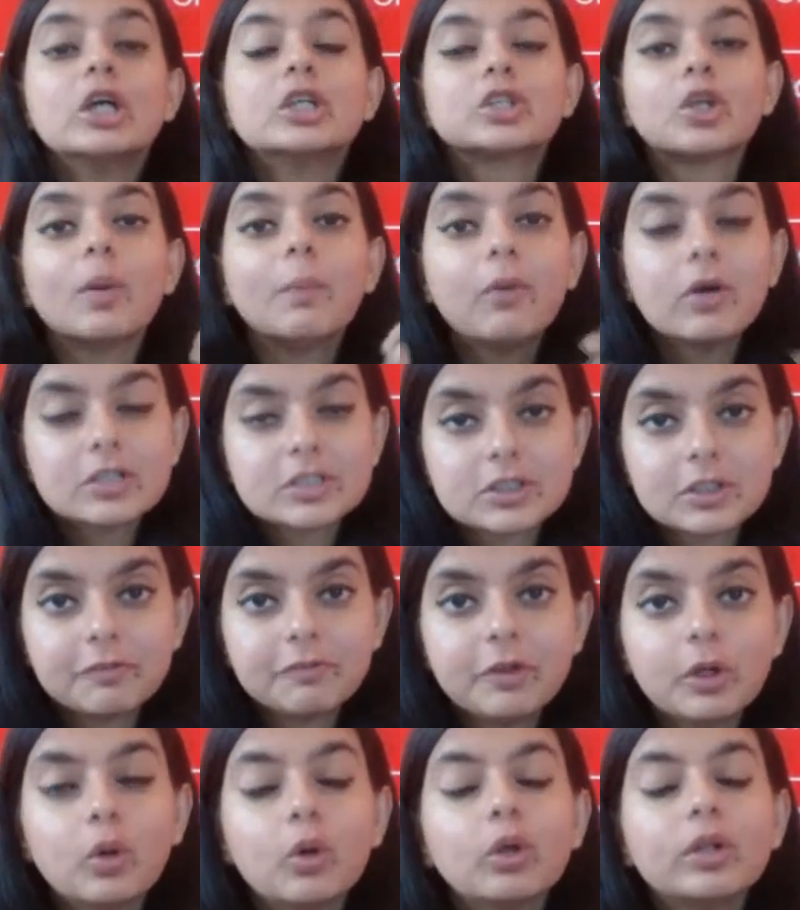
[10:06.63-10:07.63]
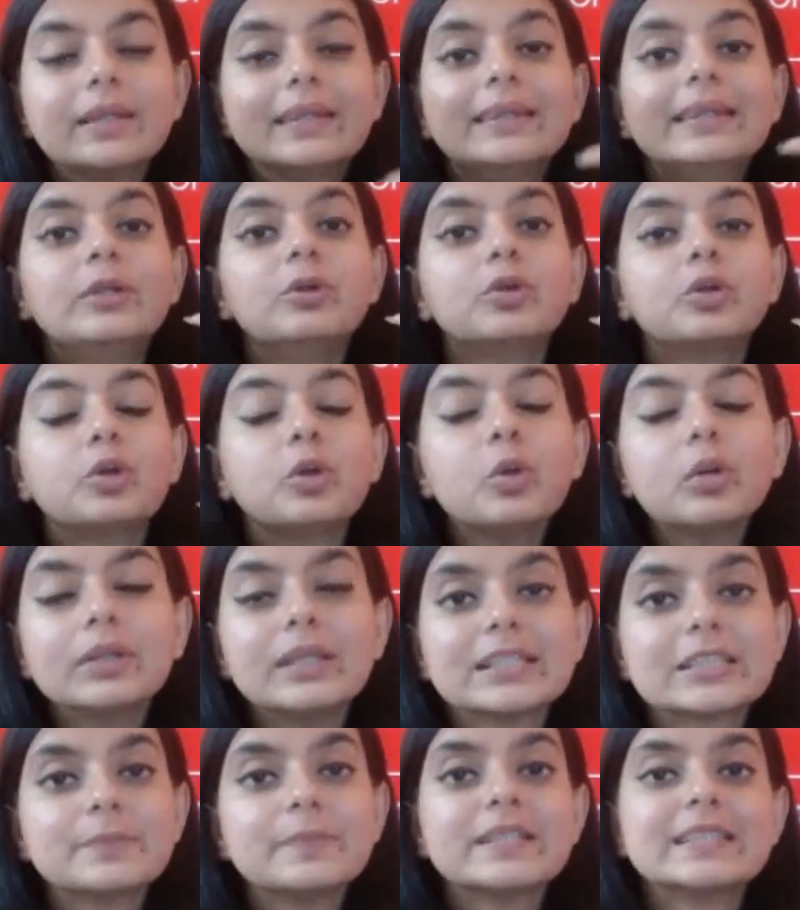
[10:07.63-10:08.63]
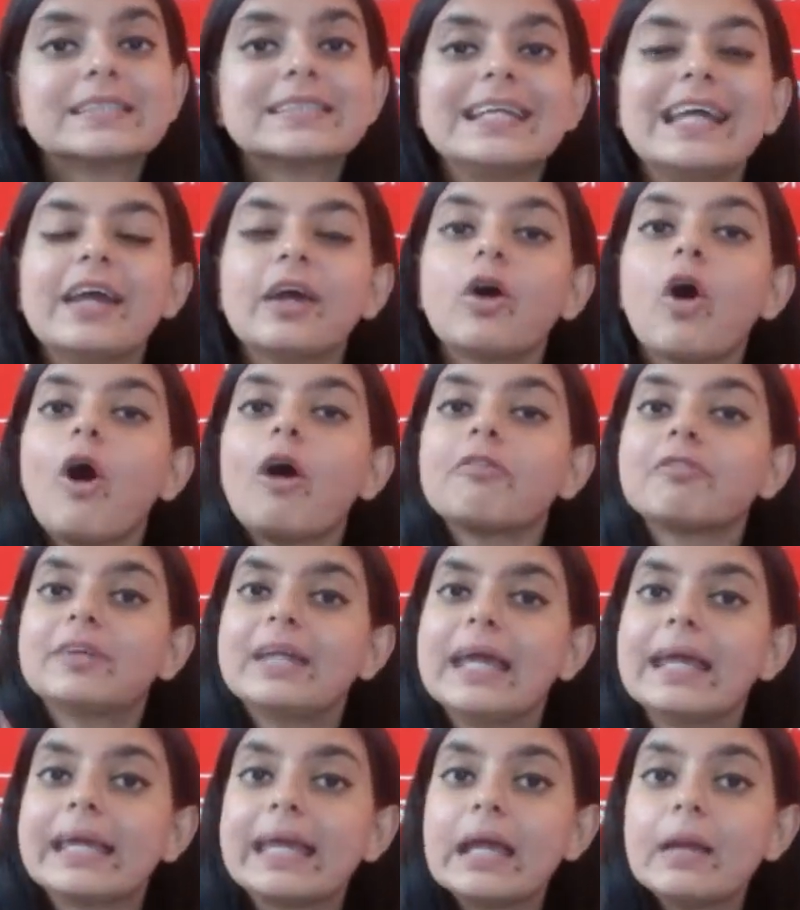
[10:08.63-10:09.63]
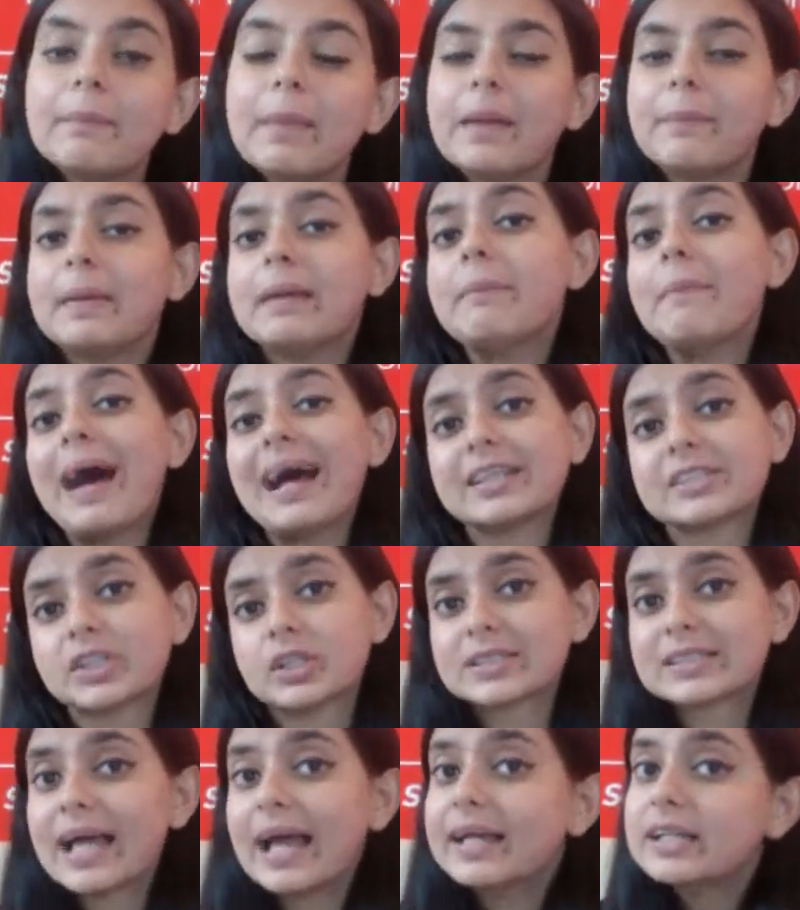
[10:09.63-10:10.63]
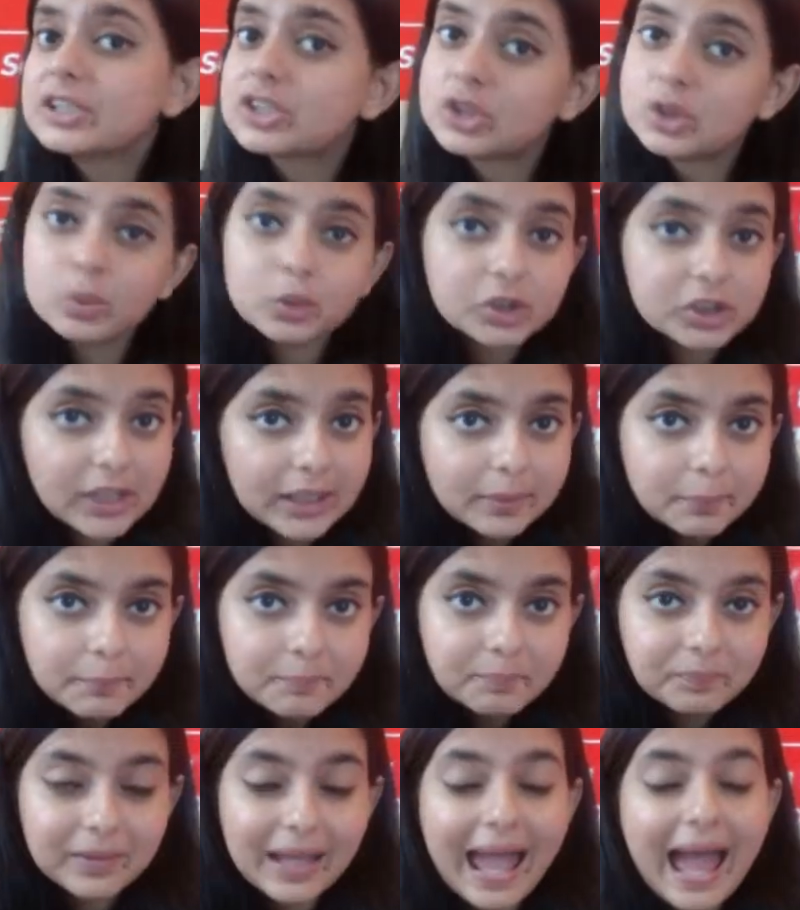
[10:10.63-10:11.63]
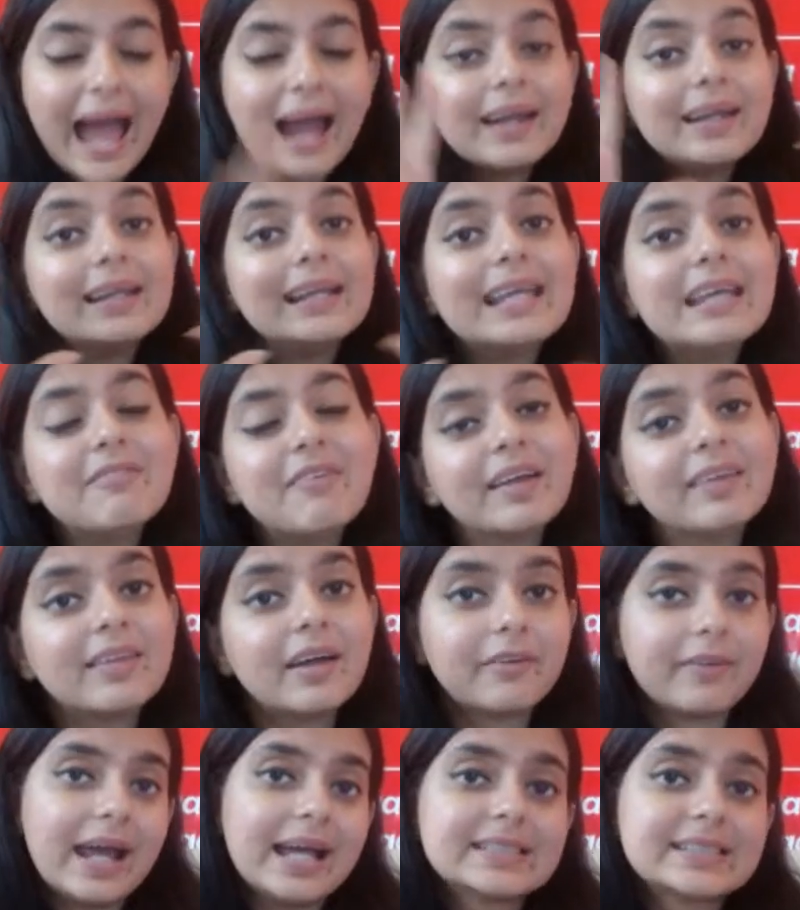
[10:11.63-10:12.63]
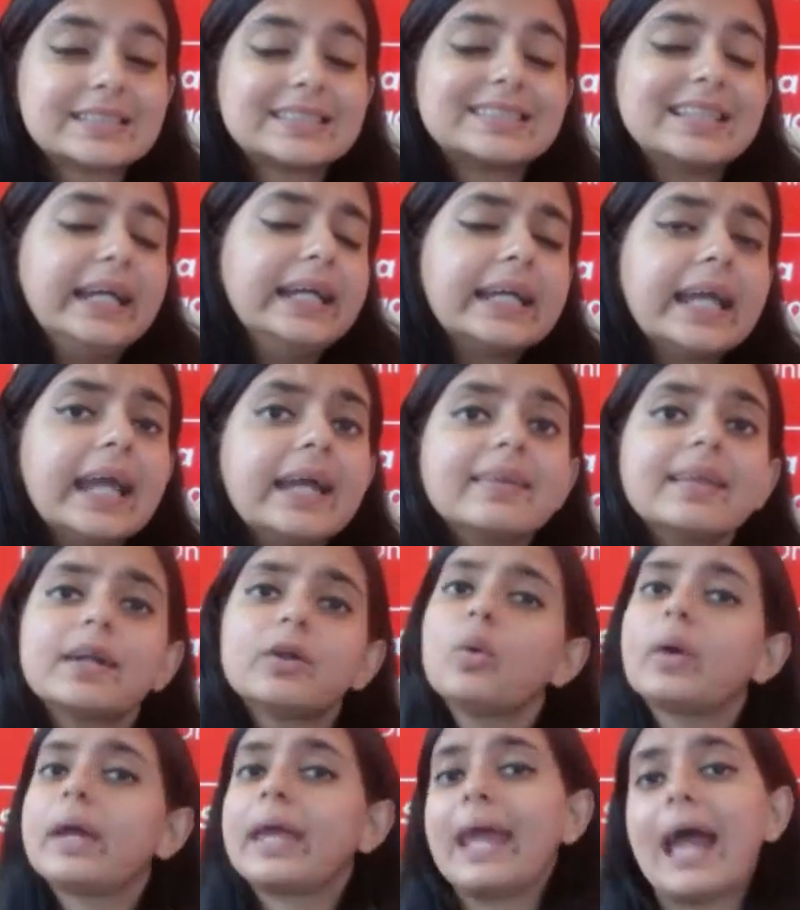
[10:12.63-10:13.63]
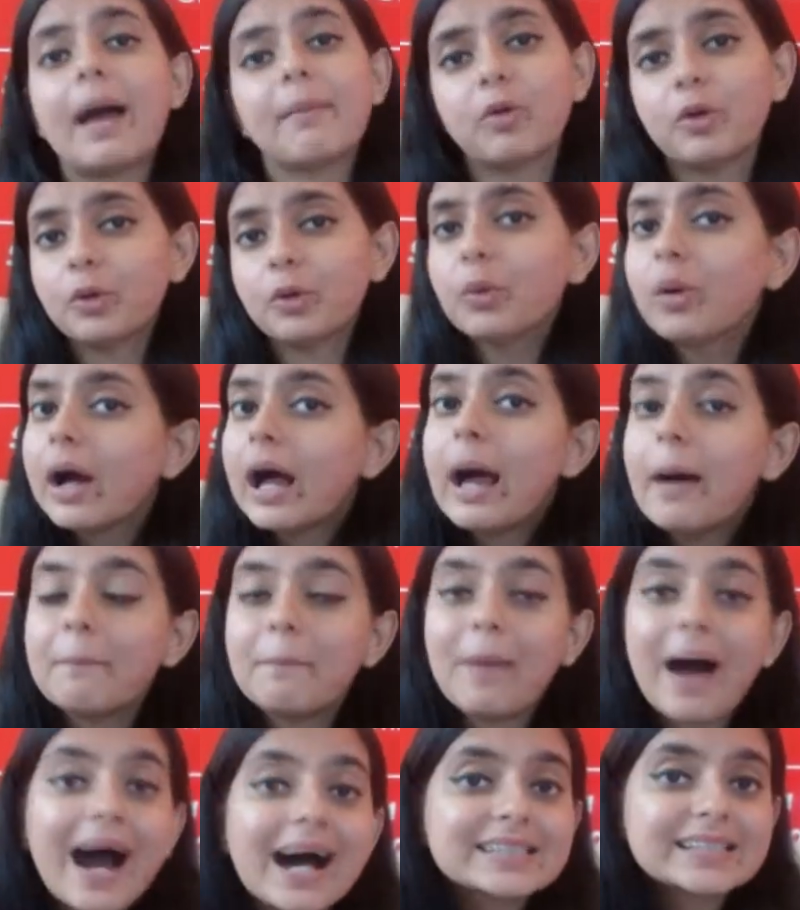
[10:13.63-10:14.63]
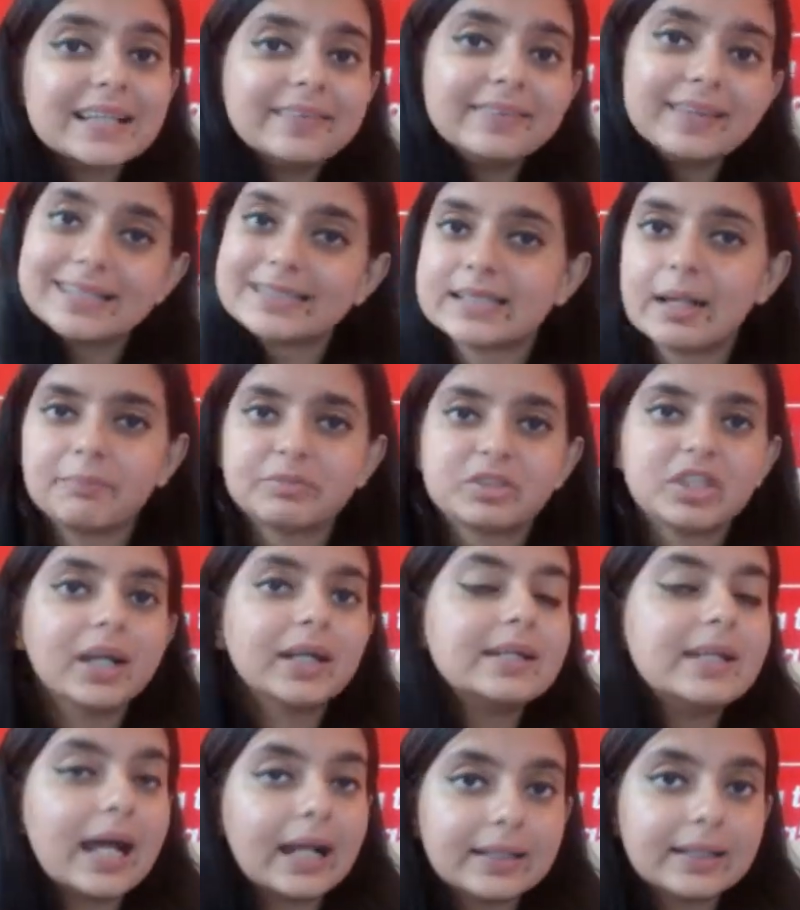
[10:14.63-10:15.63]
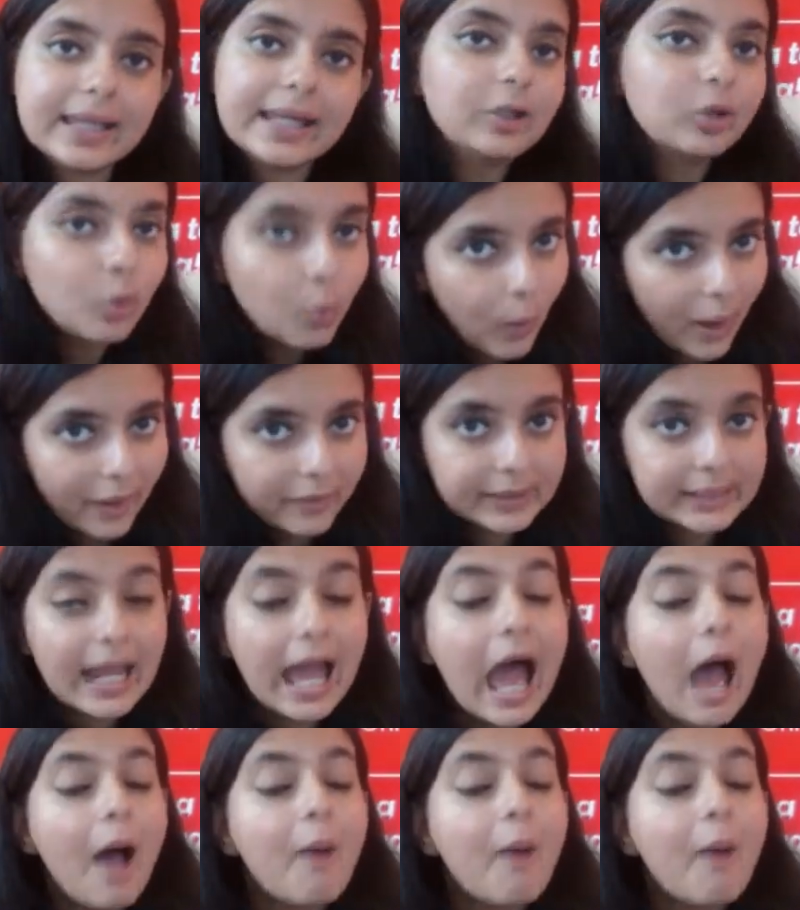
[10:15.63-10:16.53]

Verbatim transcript: So most of you do this mistake of taking maybe maths or science tuition and leaving the rest, thinking that, okay, I'm going to pass in this subject, nothing to worry.